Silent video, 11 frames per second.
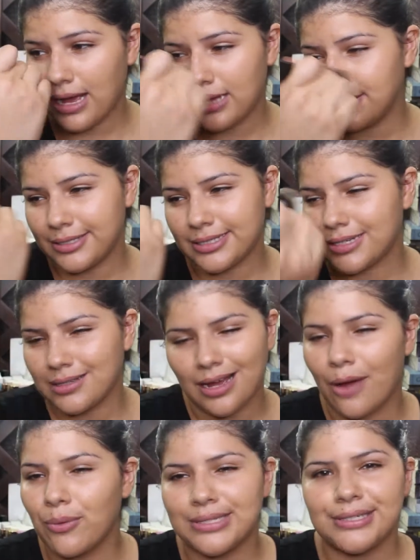
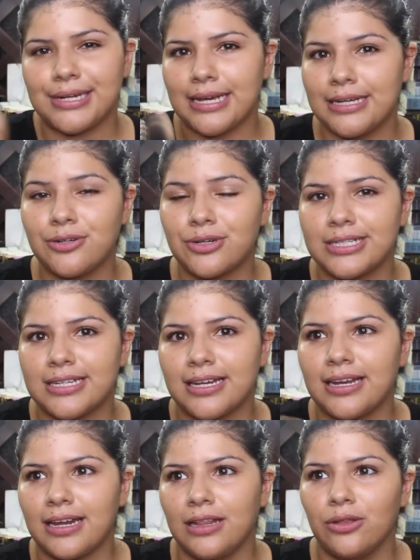I wasn't
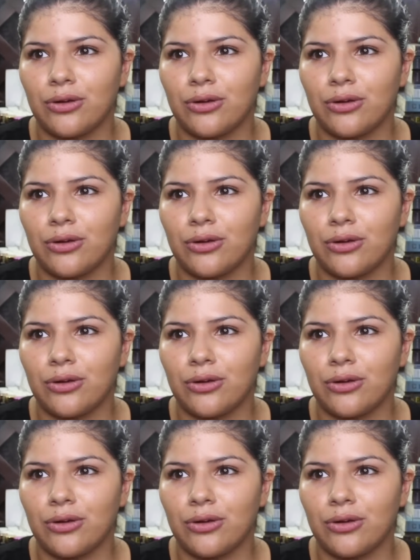interested in